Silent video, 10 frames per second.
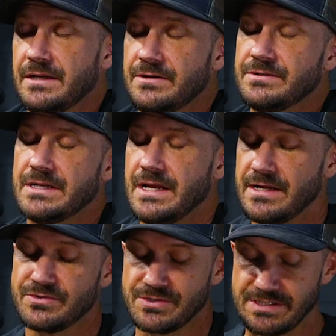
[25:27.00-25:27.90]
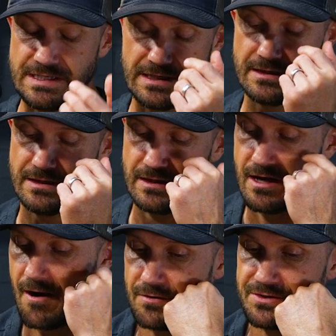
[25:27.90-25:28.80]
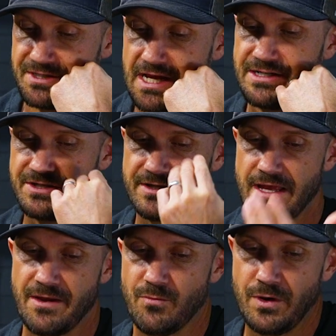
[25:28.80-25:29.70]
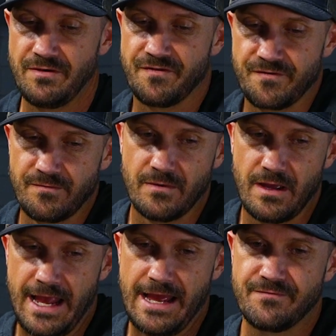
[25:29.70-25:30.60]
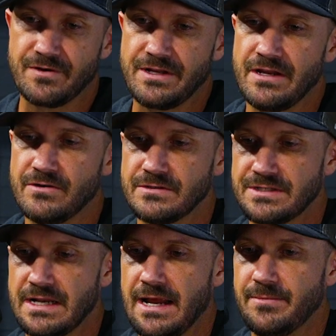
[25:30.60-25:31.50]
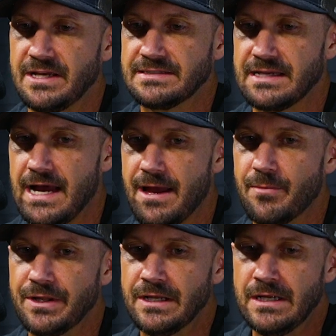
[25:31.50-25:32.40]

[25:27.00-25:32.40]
Here's an interesting conversation that we've had for years in ABSI, but